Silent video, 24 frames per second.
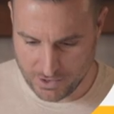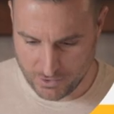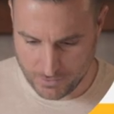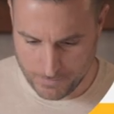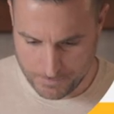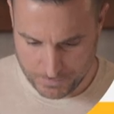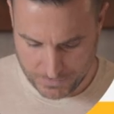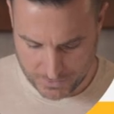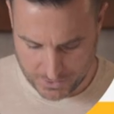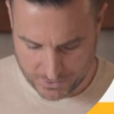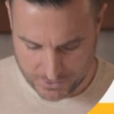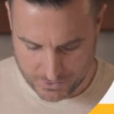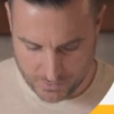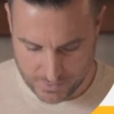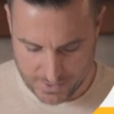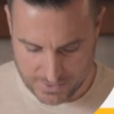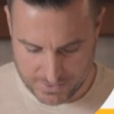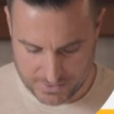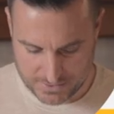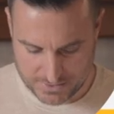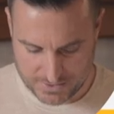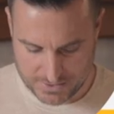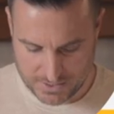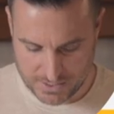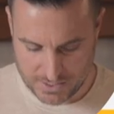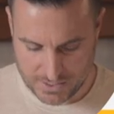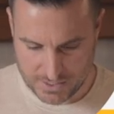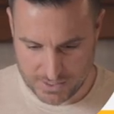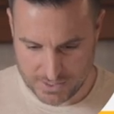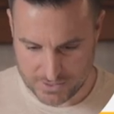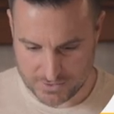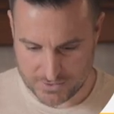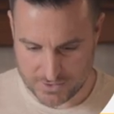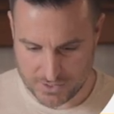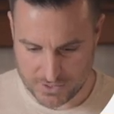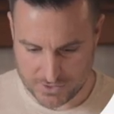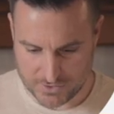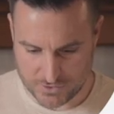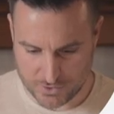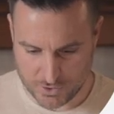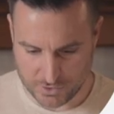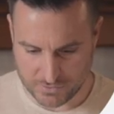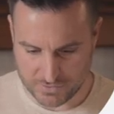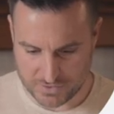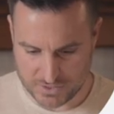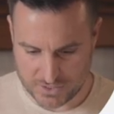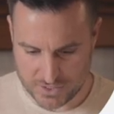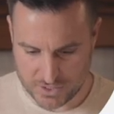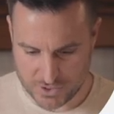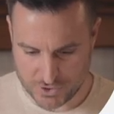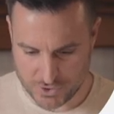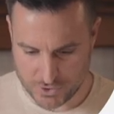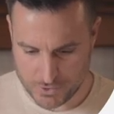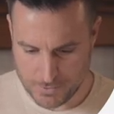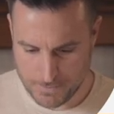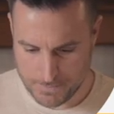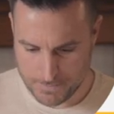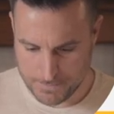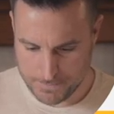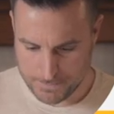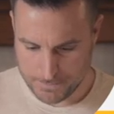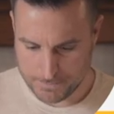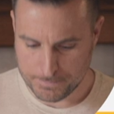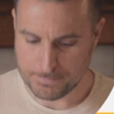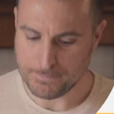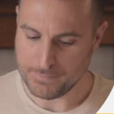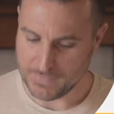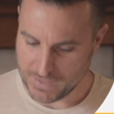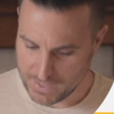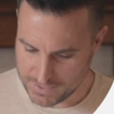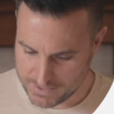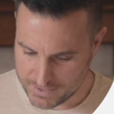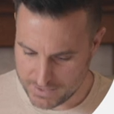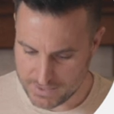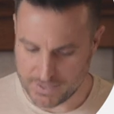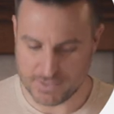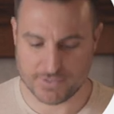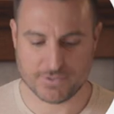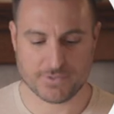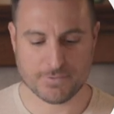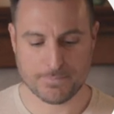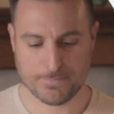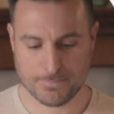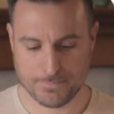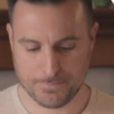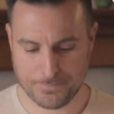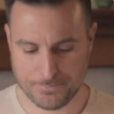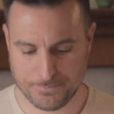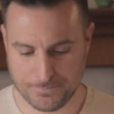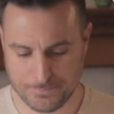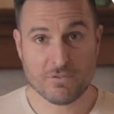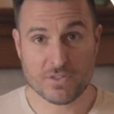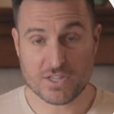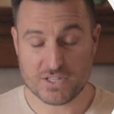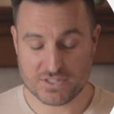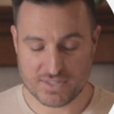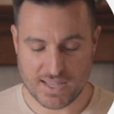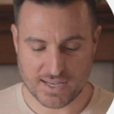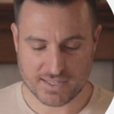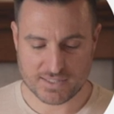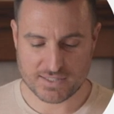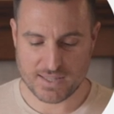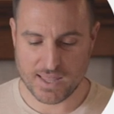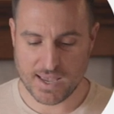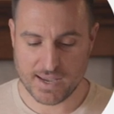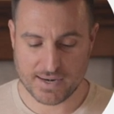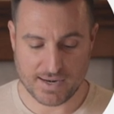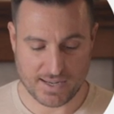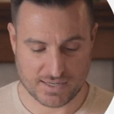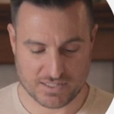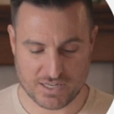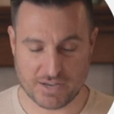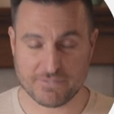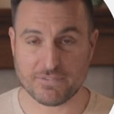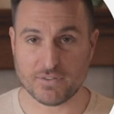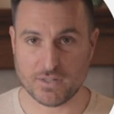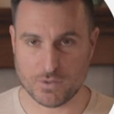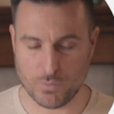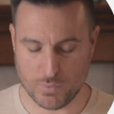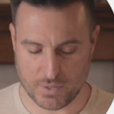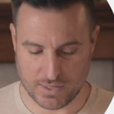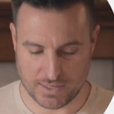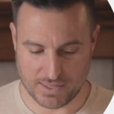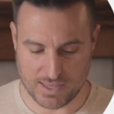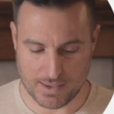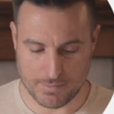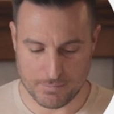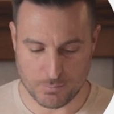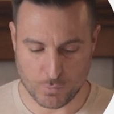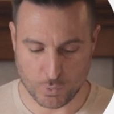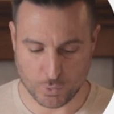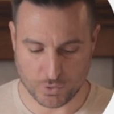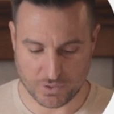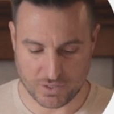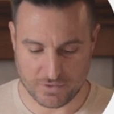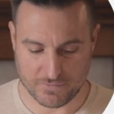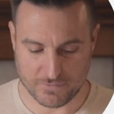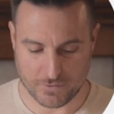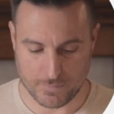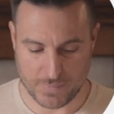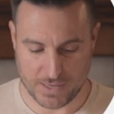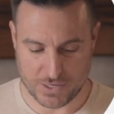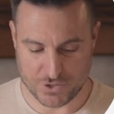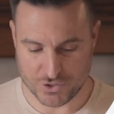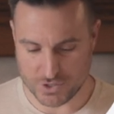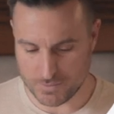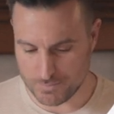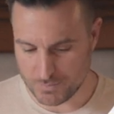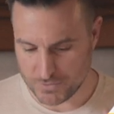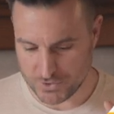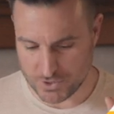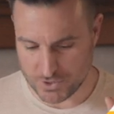out, let's go ahead and see, is this nervous tissue? And it is. For this next slide, I definitely want to get more information.